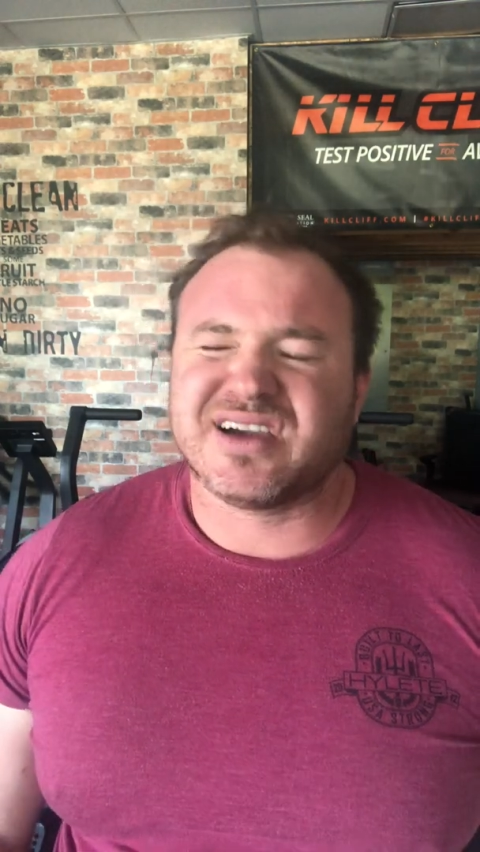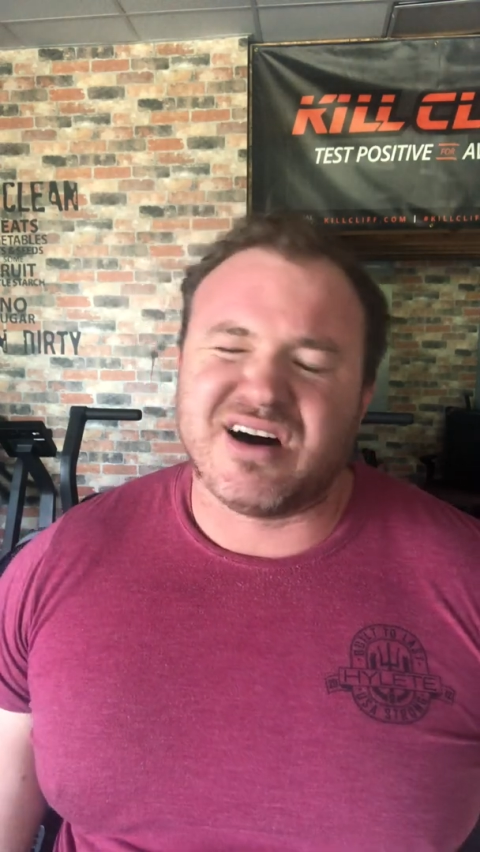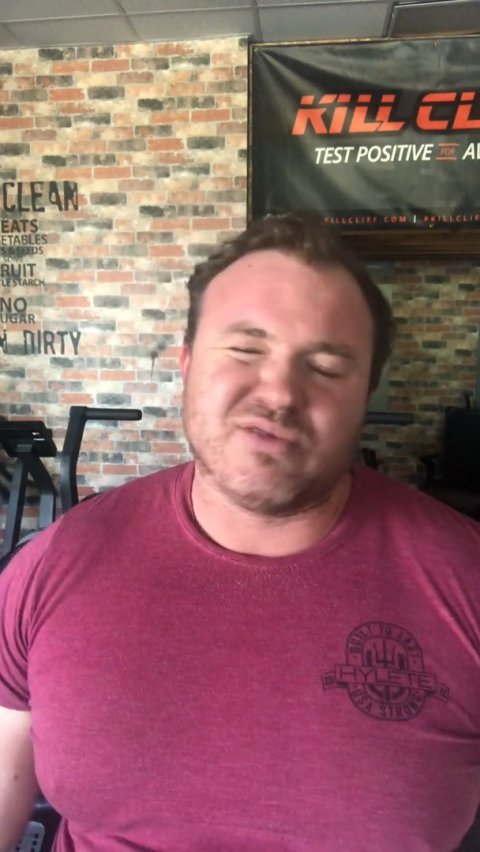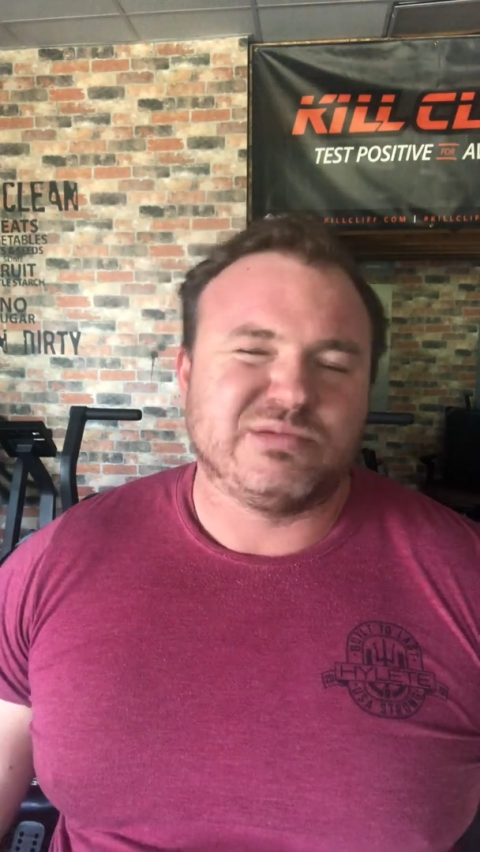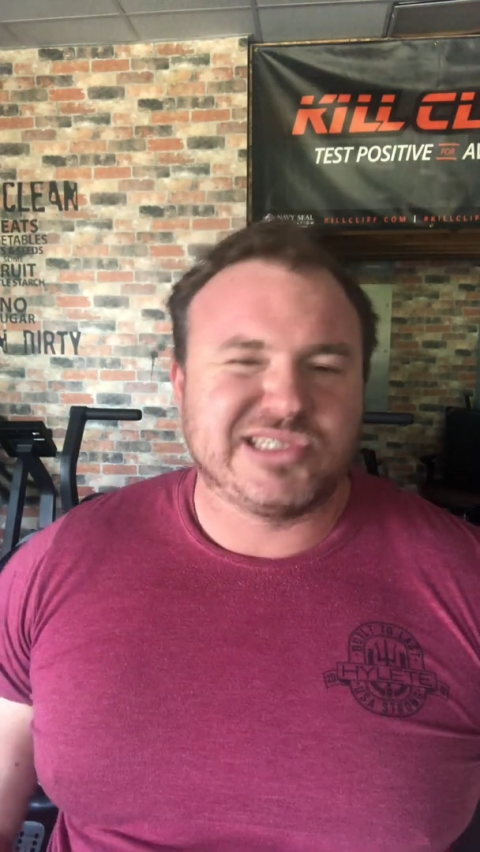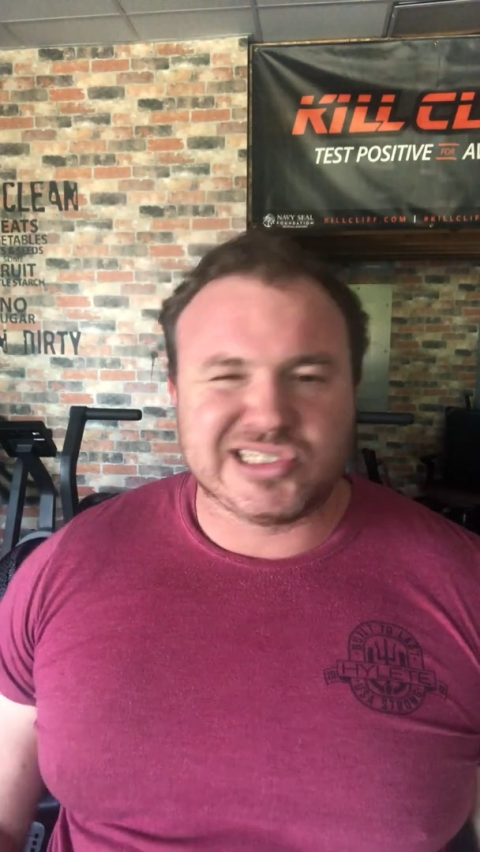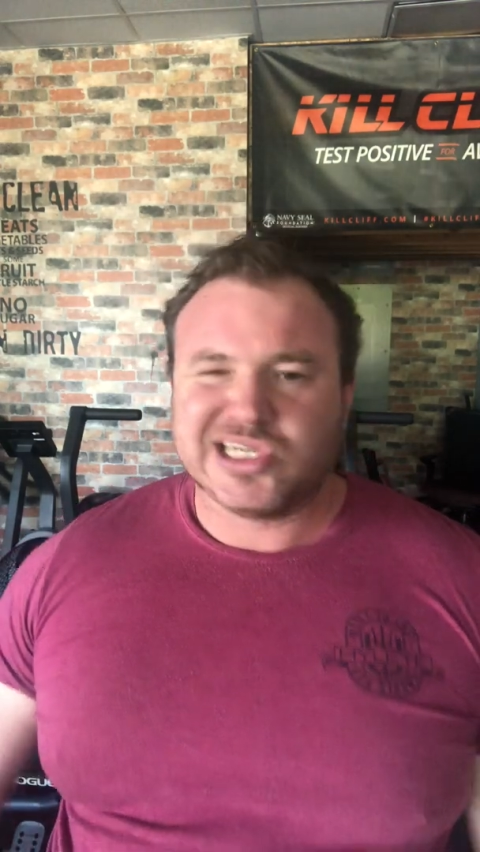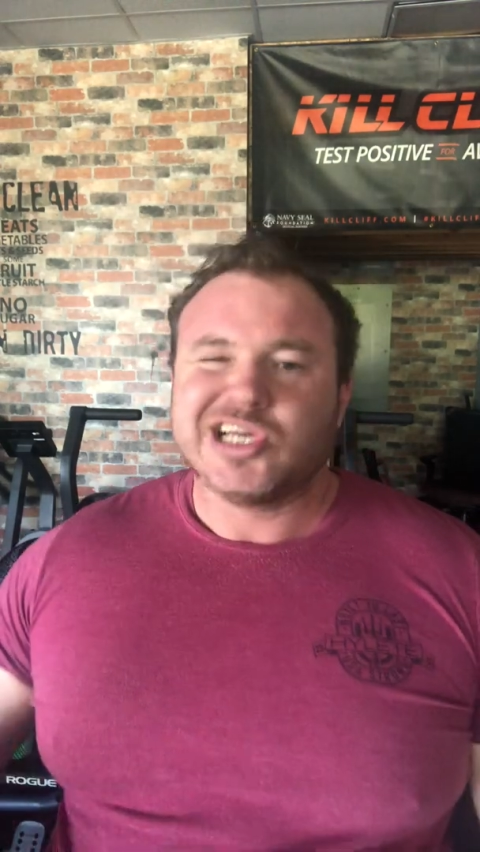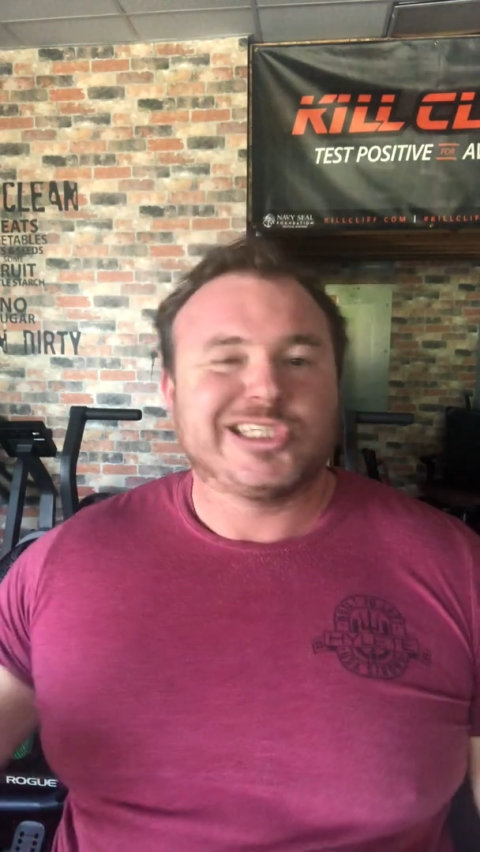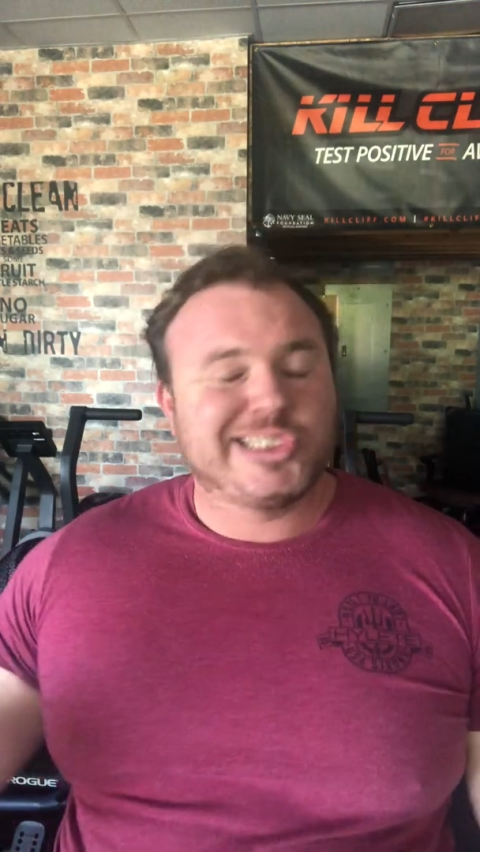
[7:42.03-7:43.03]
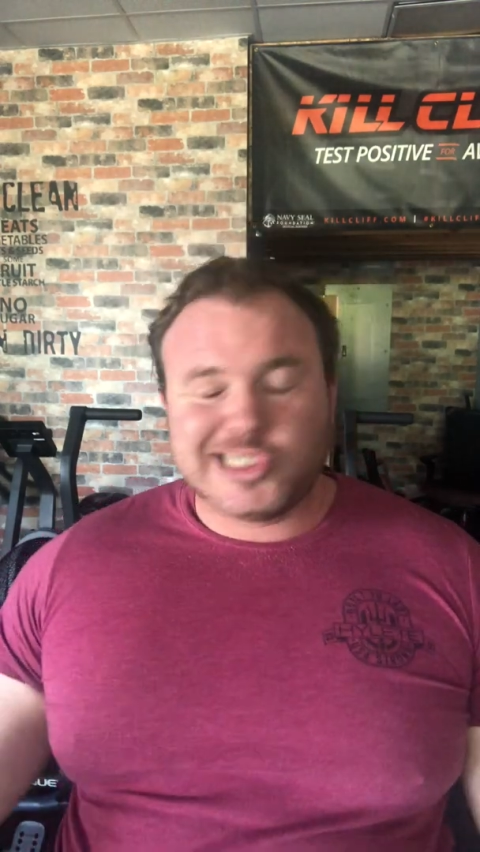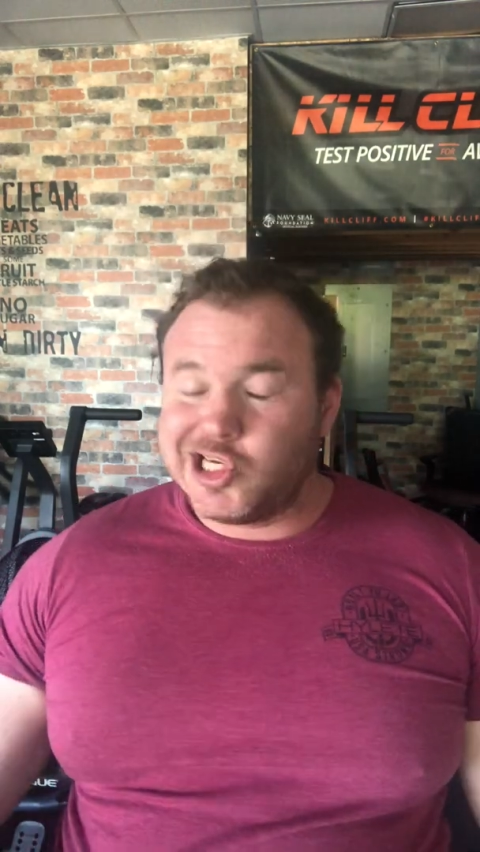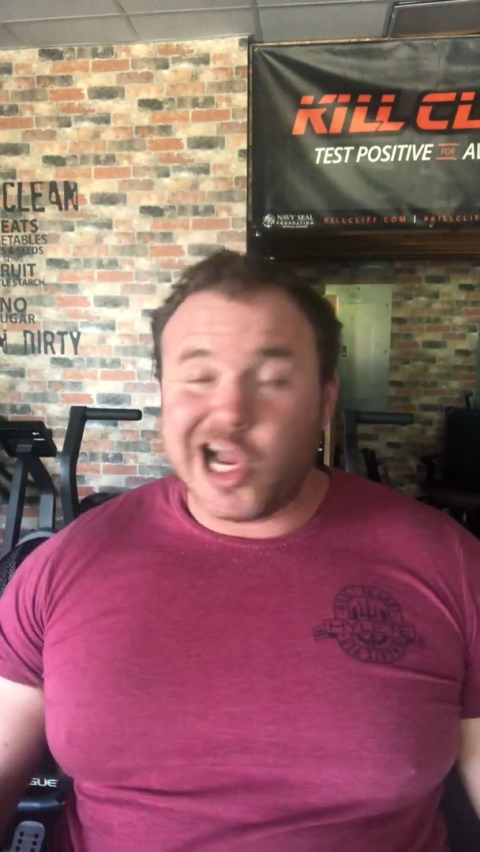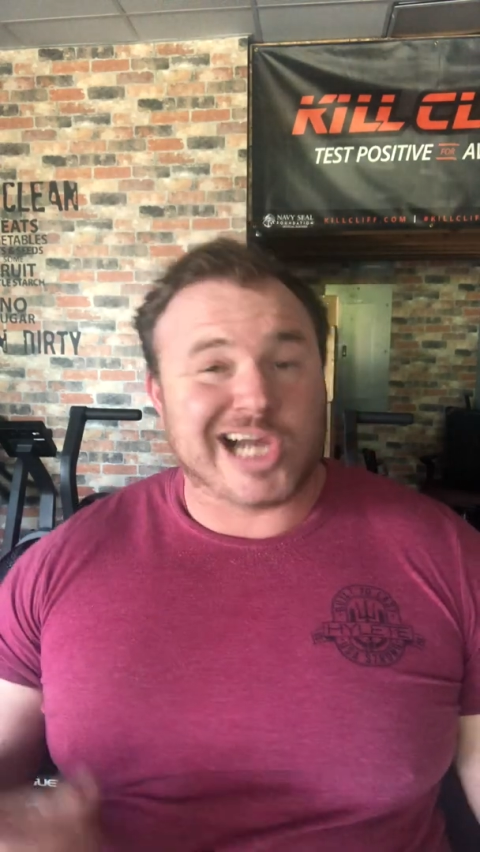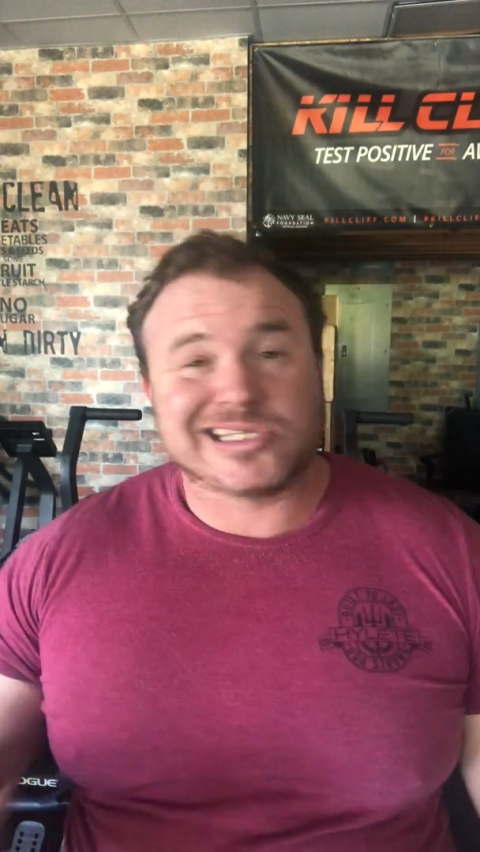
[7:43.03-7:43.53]
oh,
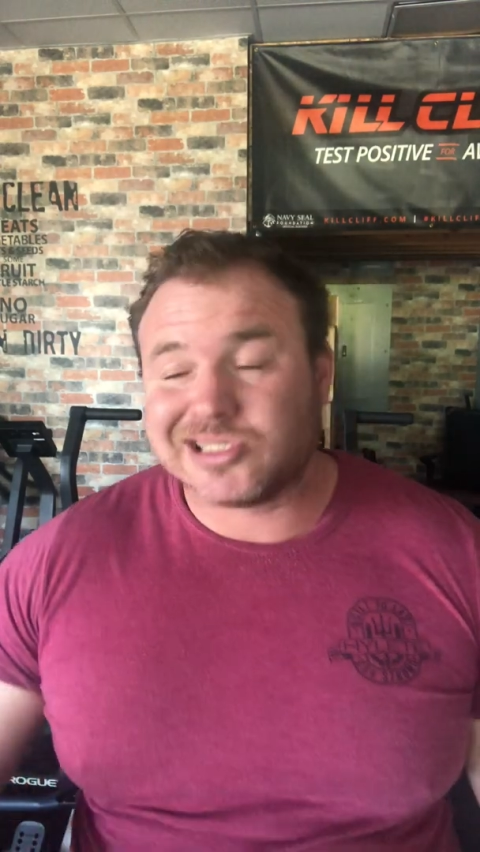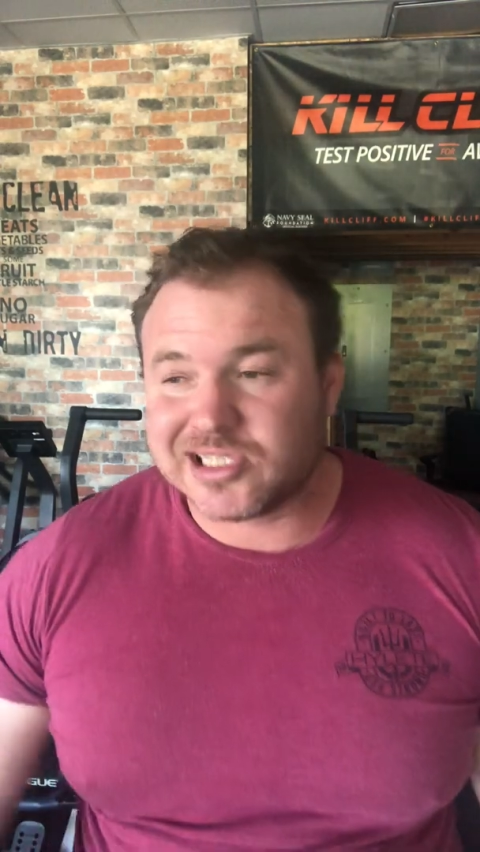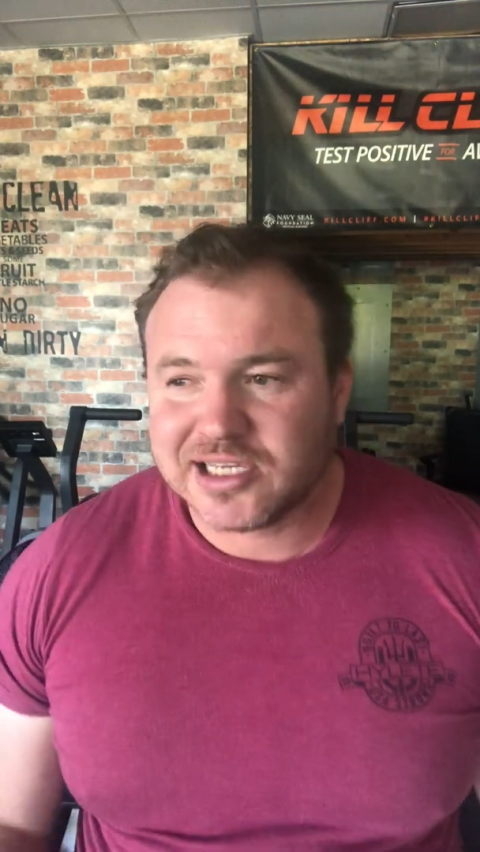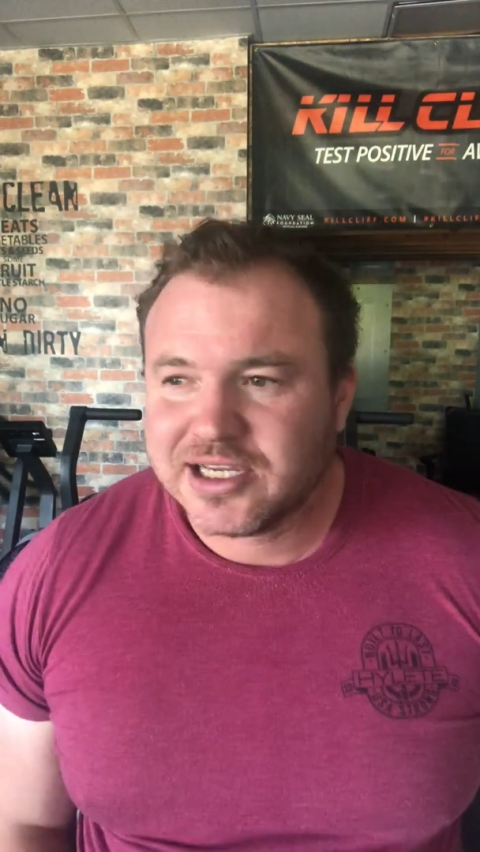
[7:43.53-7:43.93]
shucks.